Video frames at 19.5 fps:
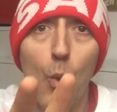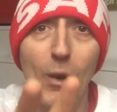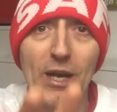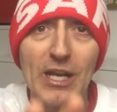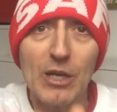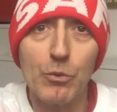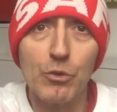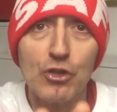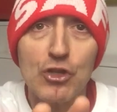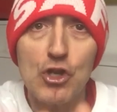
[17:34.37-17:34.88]
when
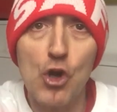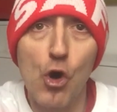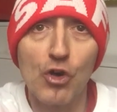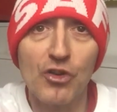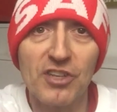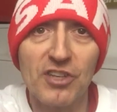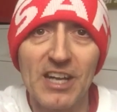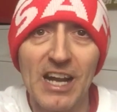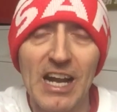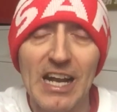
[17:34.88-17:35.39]
he was
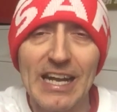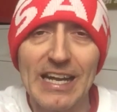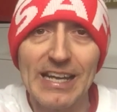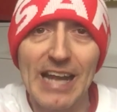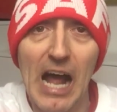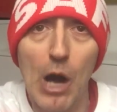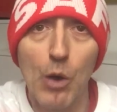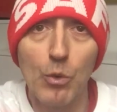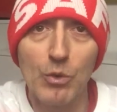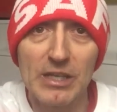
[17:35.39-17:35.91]
knocked
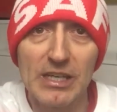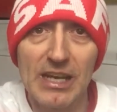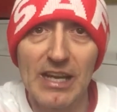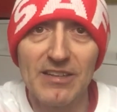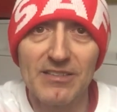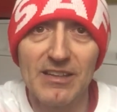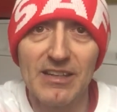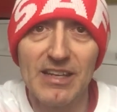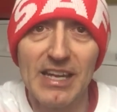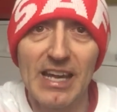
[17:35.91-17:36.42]
clean out
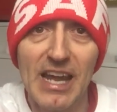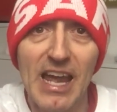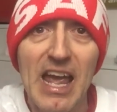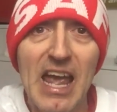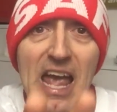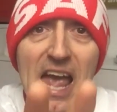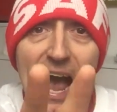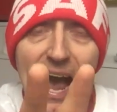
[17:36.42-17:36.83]
yesterday.